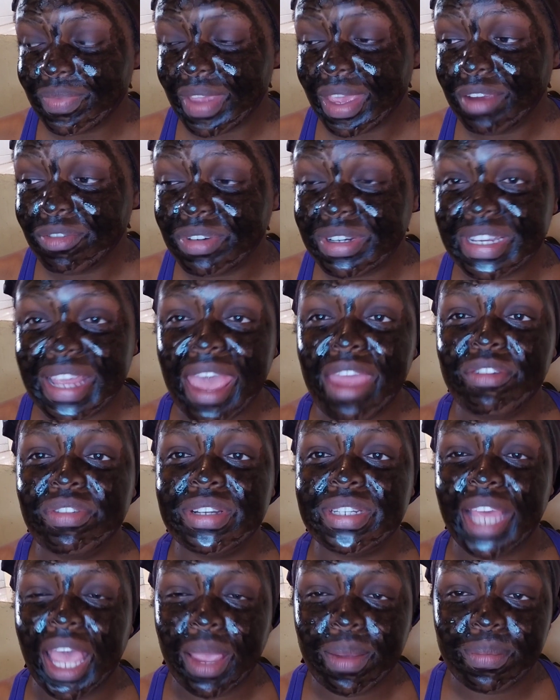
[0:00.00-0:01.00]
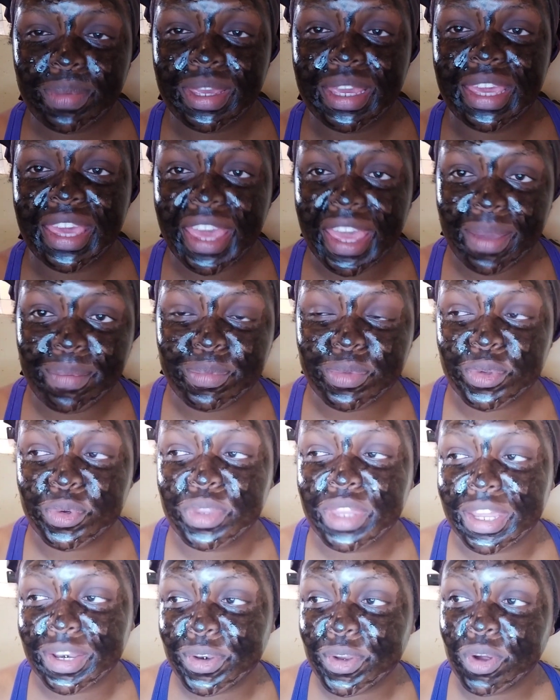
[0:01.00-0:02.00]
Every time he came through
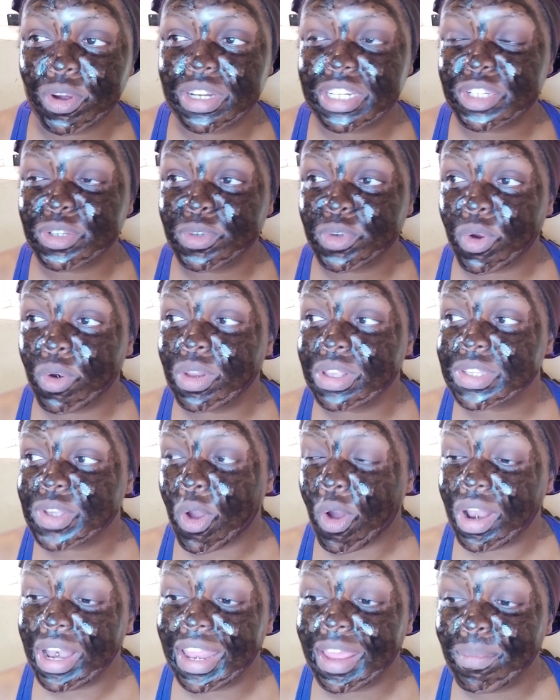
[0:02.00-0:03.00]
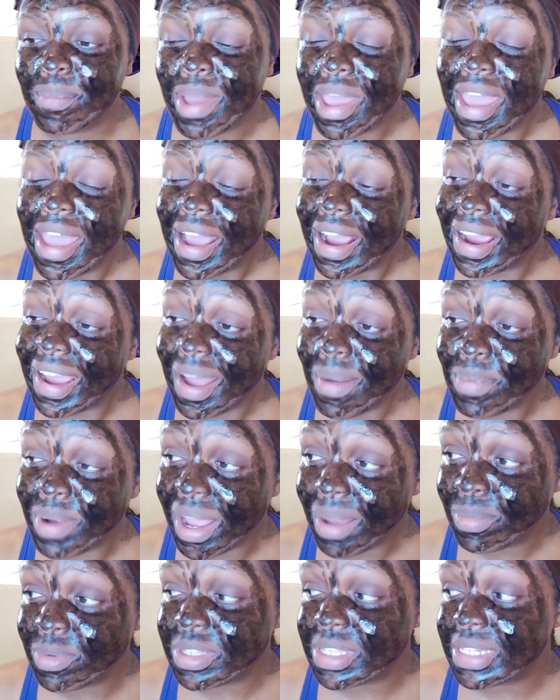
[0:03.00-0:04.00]
the door, she would always call him, come,
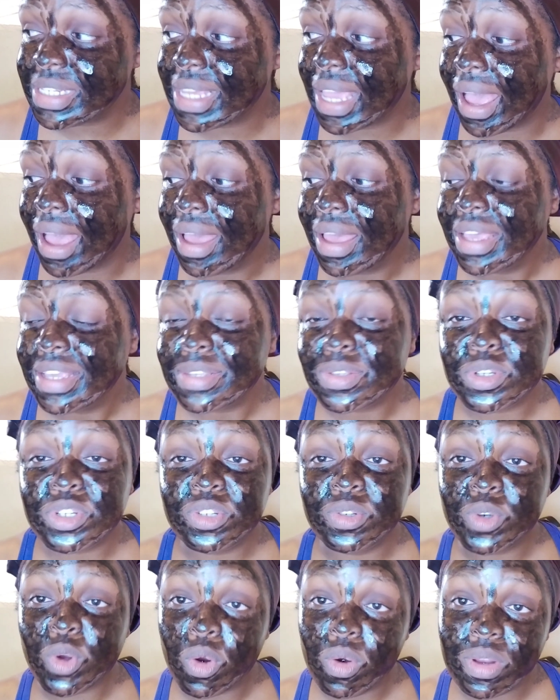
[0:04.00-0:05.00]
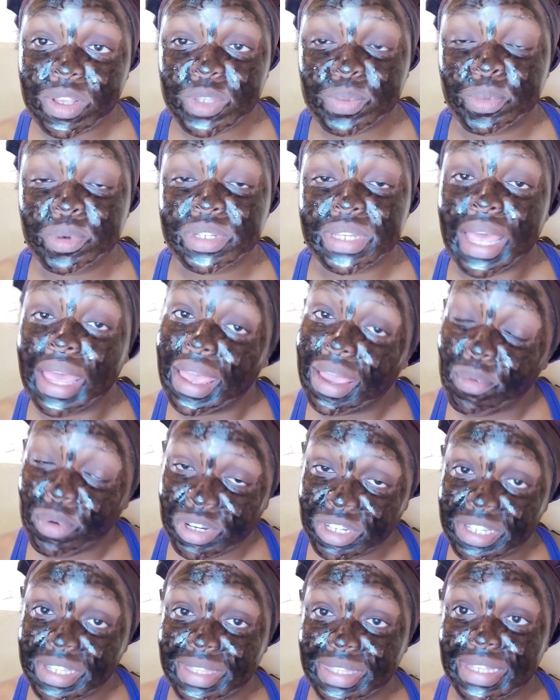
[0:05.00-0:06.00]
you sit here. So she would always when
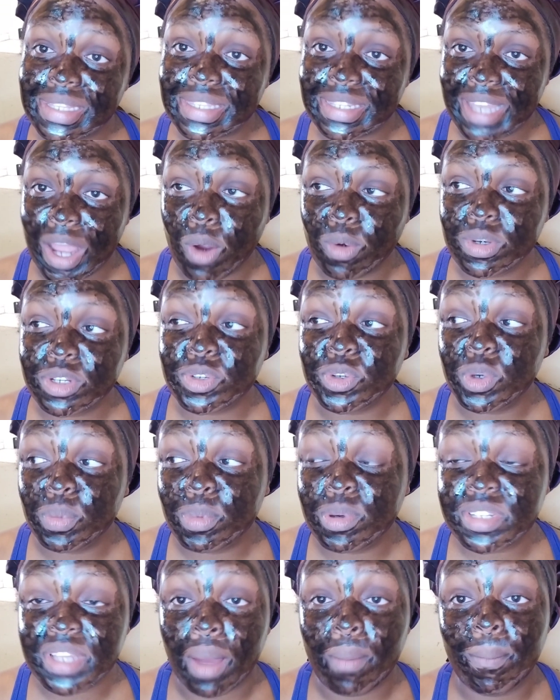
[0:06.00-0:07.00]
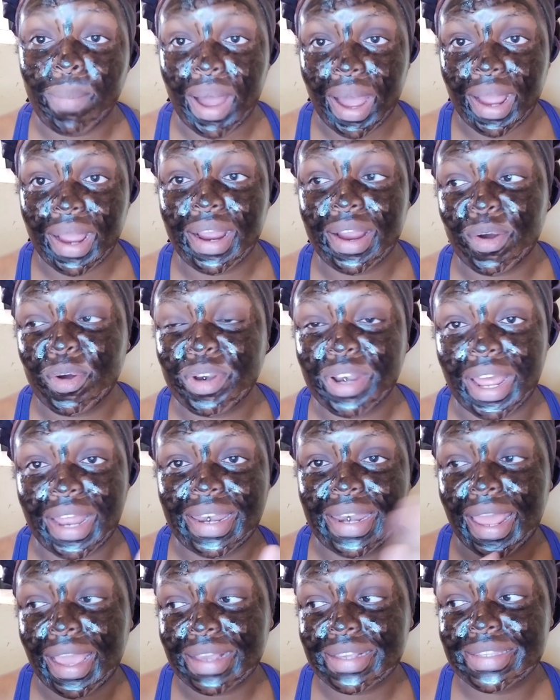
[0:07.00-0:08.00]
she sits down, she would put a bag on her
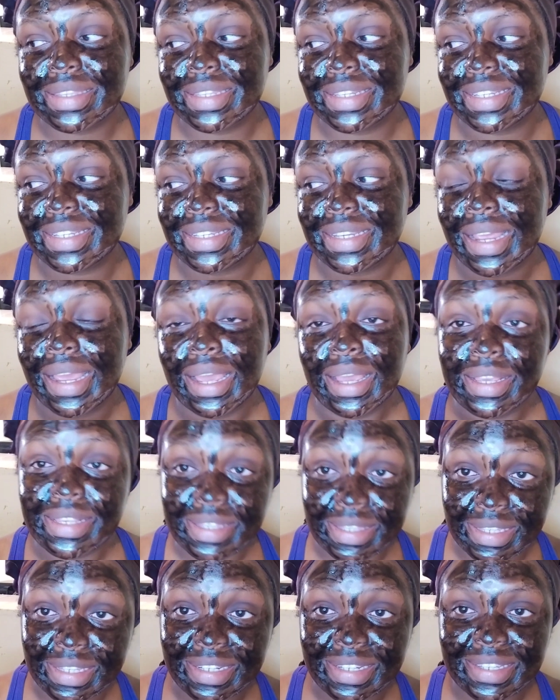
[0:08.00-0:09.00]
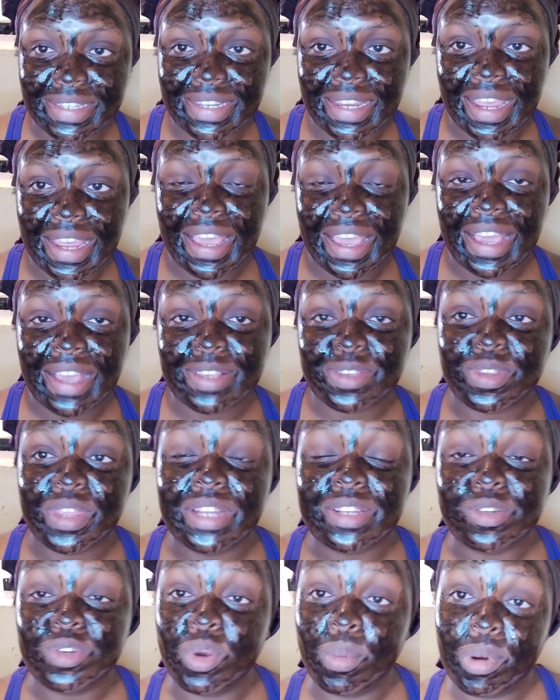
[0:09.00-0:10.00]
next seat so
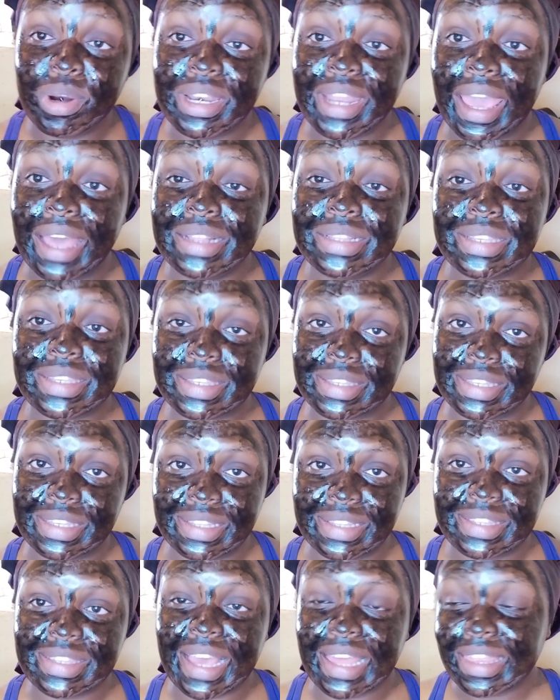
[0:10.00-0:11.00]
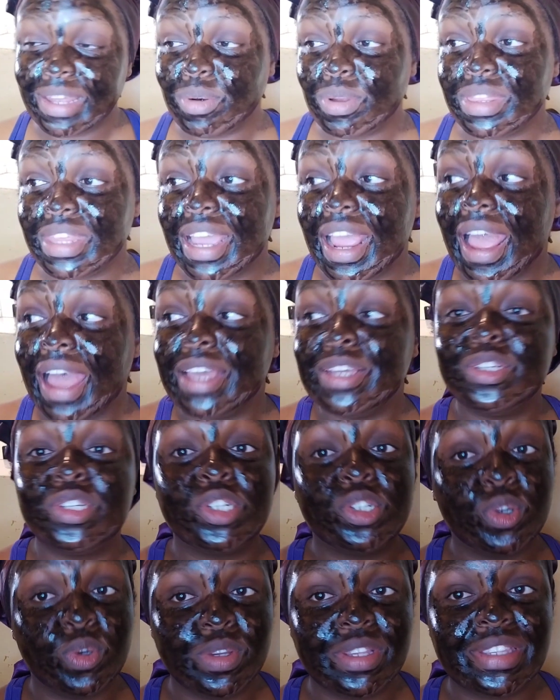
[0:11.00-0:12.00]
that nobody else sits. And then when the guy
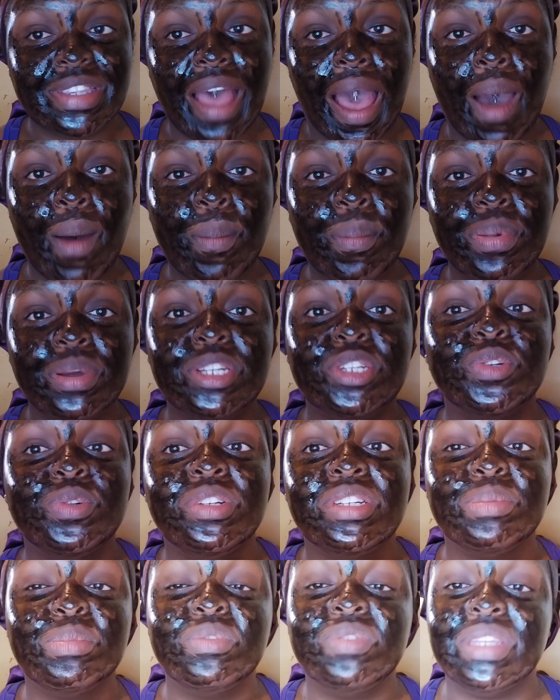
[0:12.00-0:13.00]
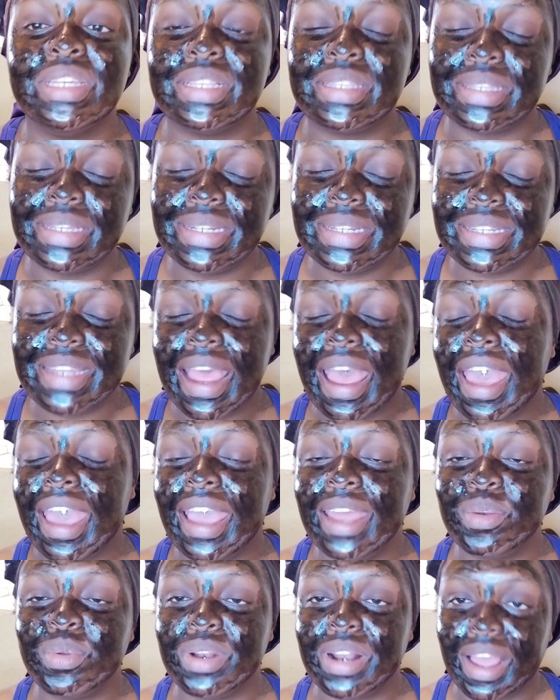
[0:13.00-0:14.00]
shows up, she will remove the seat
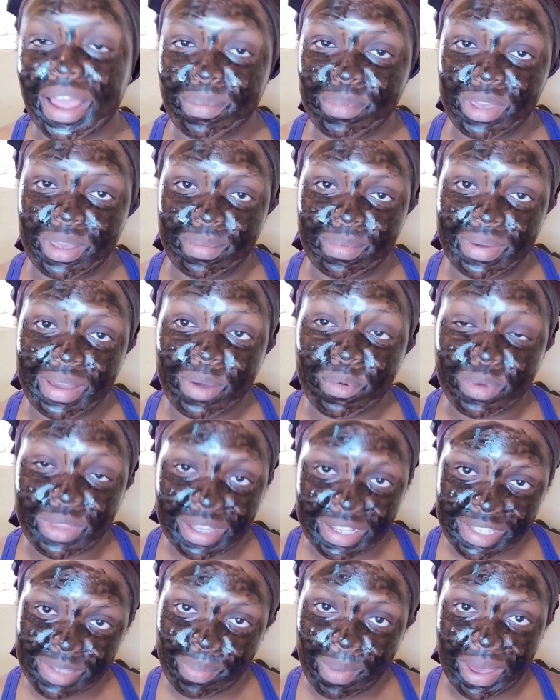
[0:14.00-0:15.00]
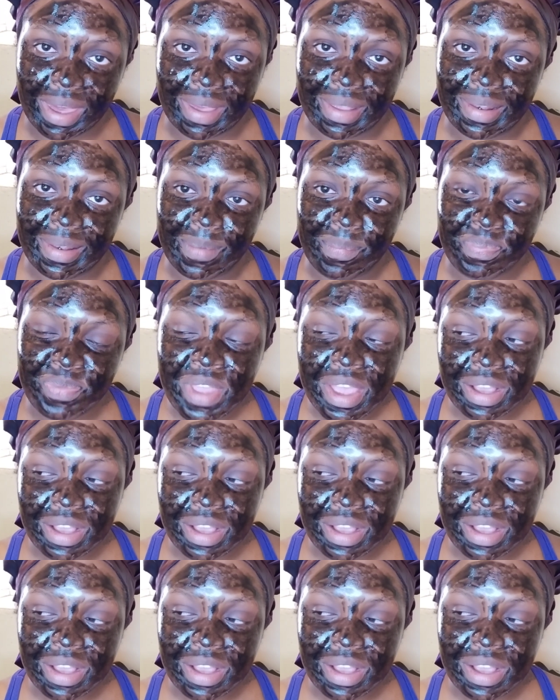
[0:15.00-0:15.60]
and welcome him with a smile.